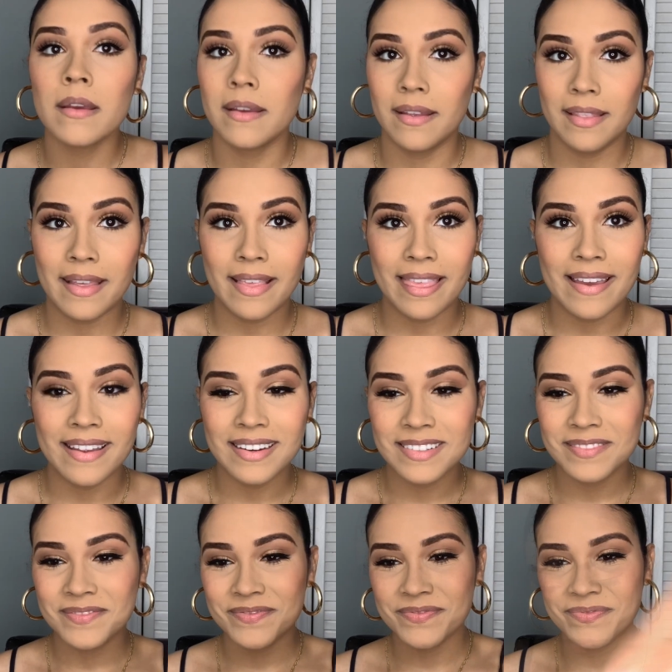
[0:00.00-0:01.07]
Like that.
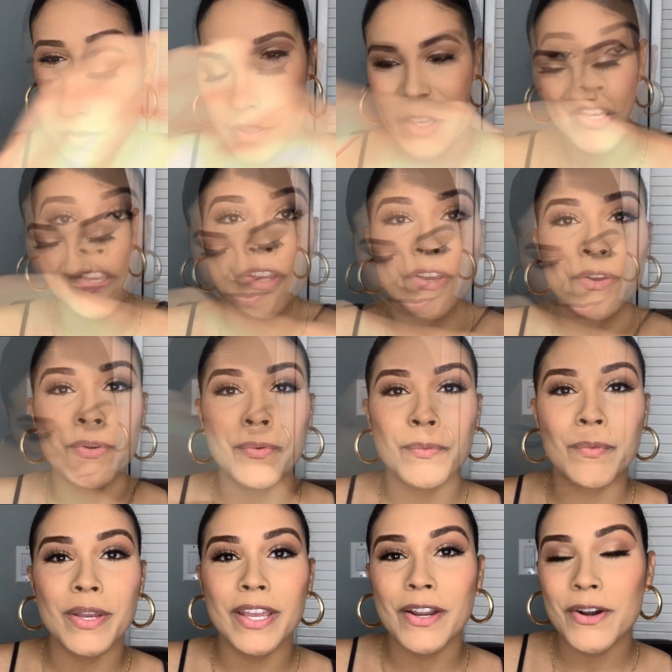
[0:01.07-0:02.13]

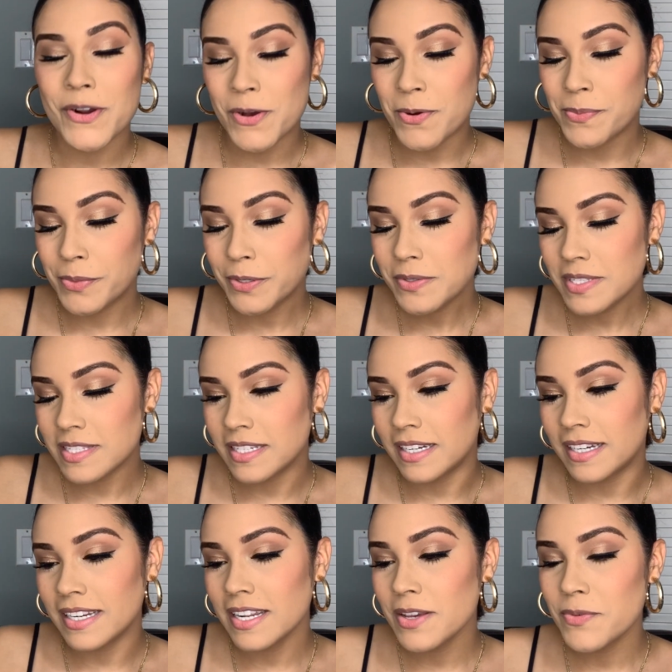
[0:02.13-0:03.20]
We are almost
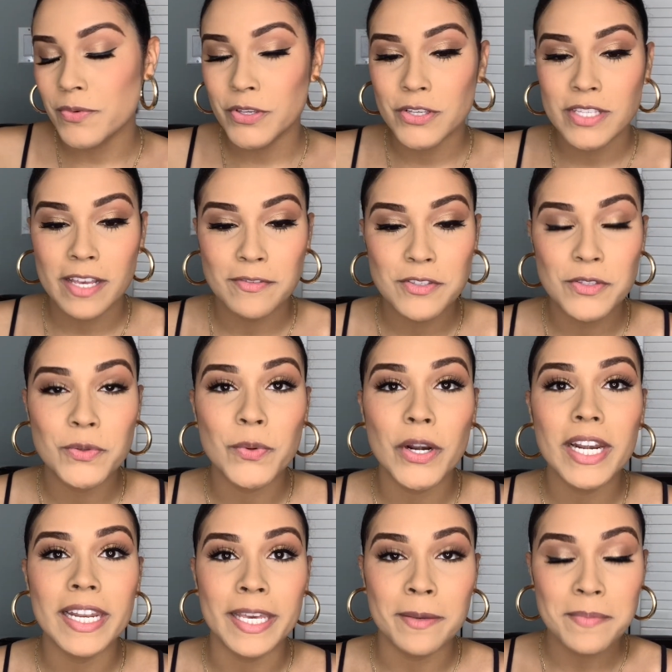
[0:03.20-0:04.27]
done. We just have to do our
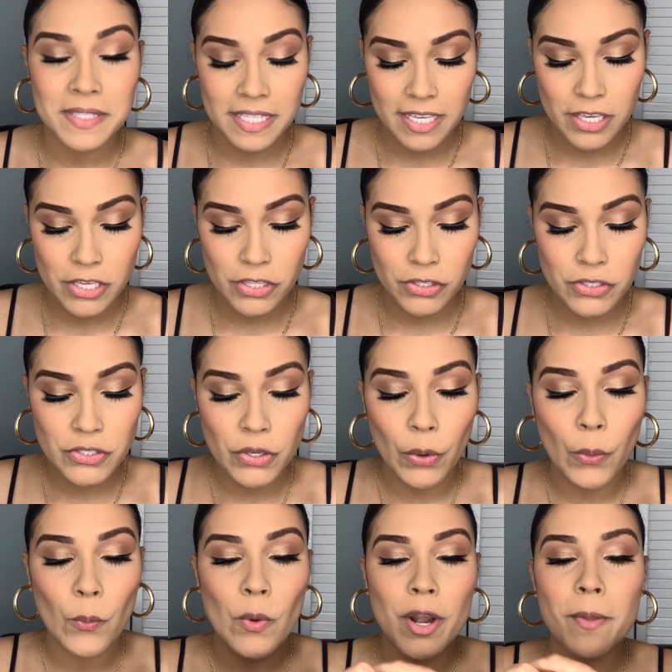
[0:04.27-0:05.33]
lips. So
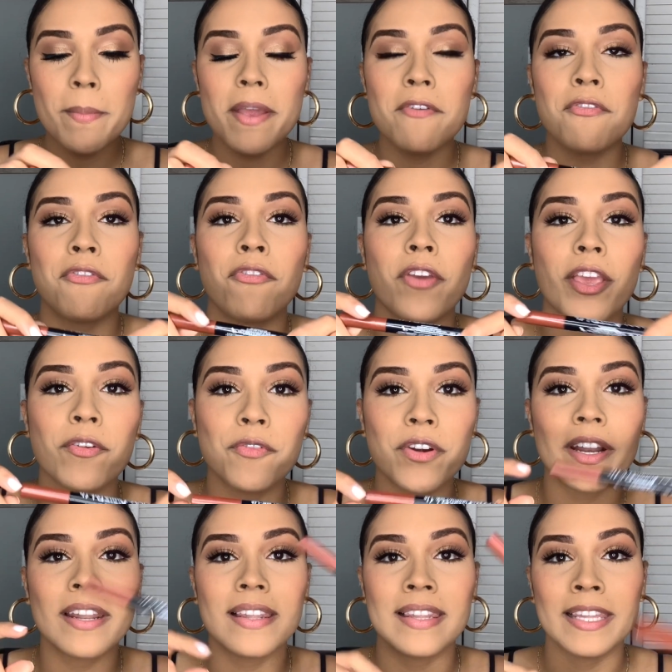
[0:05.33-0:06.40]
one of my
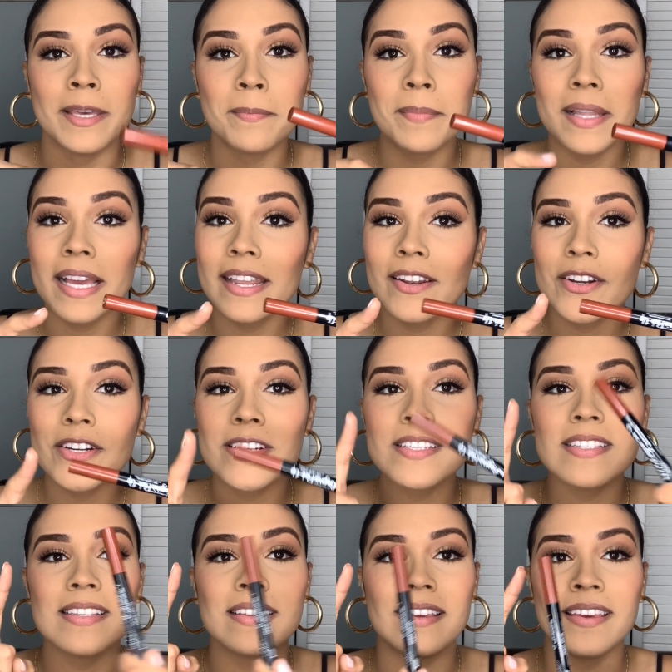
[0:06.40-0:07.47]
favorite lip
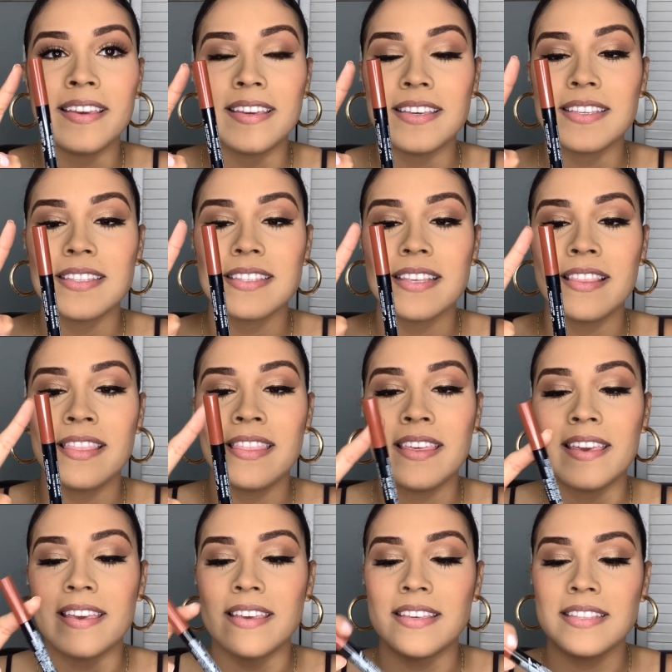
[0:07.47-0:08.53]
liners is
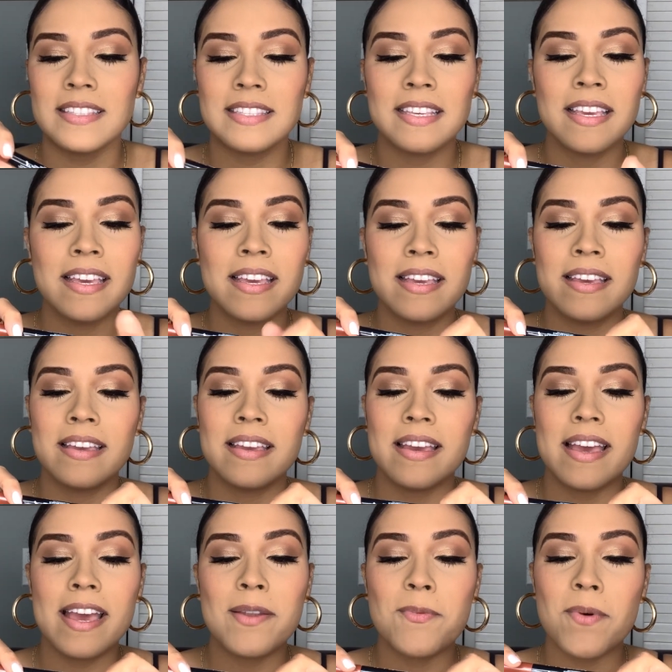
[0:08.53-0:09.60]
this
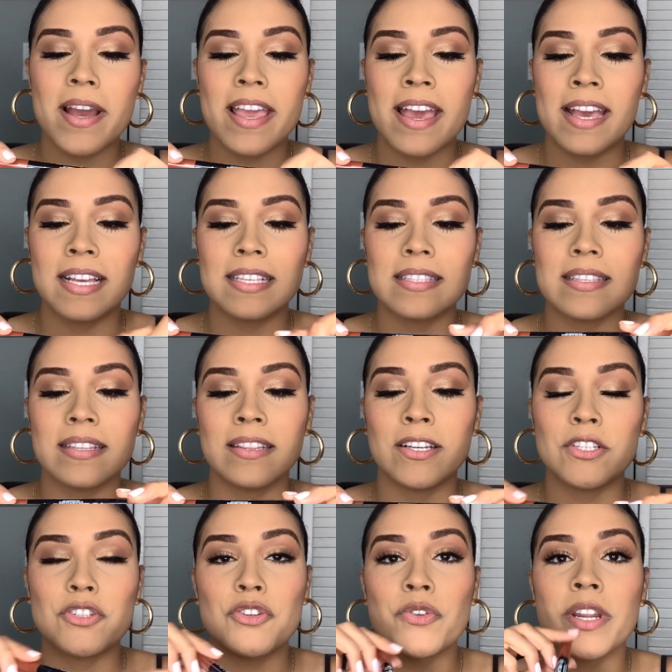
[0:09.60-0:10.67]
NYX
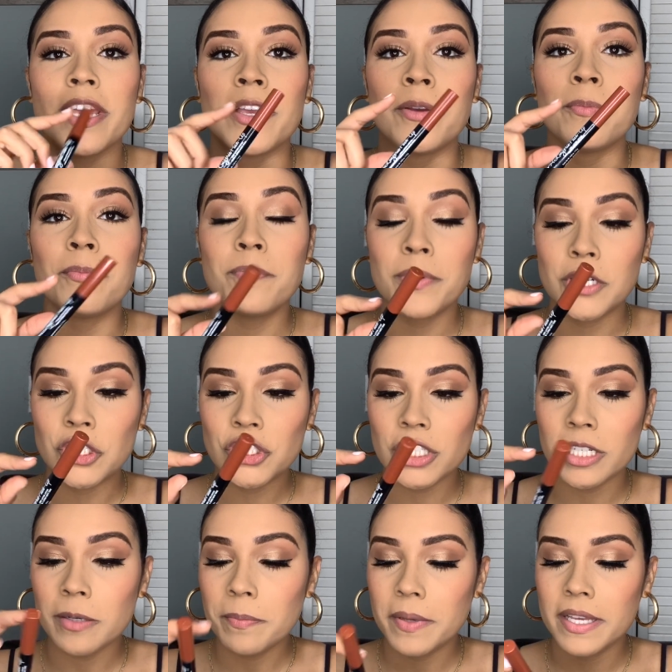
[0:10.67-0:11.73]
Lingerie
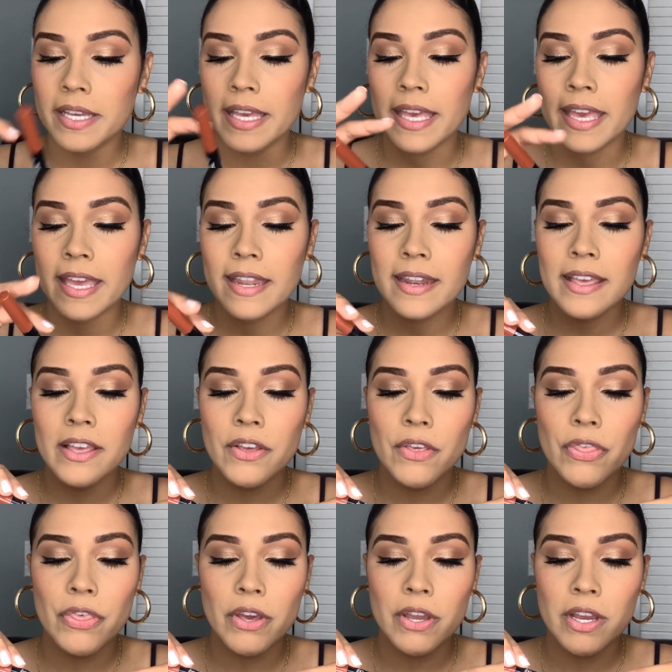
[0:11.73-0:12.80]
Push-Up in
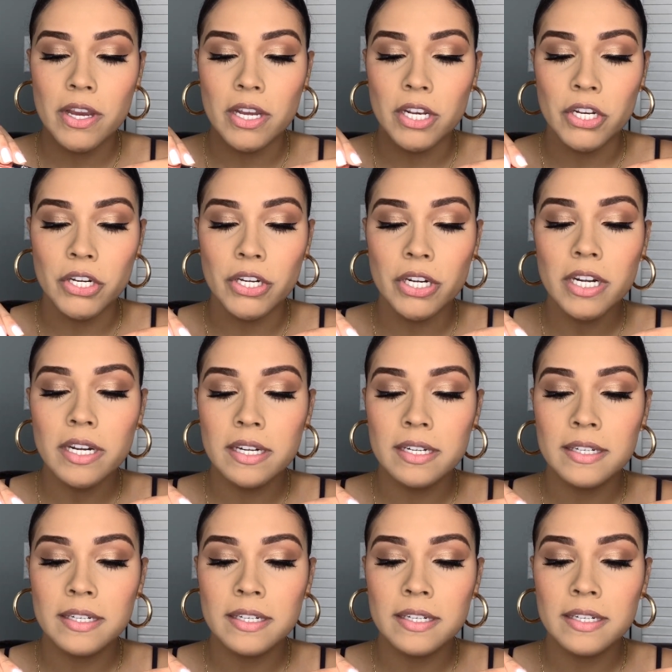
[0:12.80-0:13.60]
the color